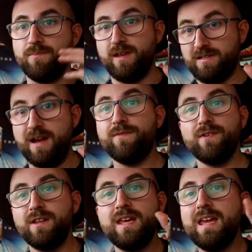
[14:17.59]
They
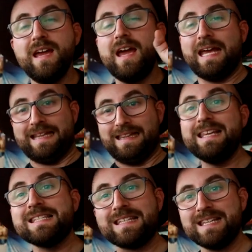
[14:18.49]
definitely at
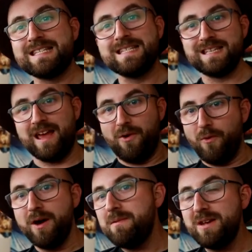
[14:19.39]
least listened to that
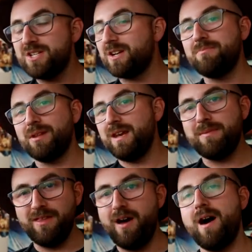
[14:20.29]
one major complaint
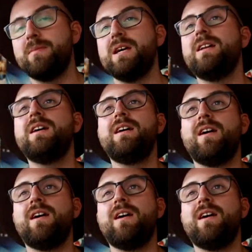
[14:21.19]
about The Hobbit.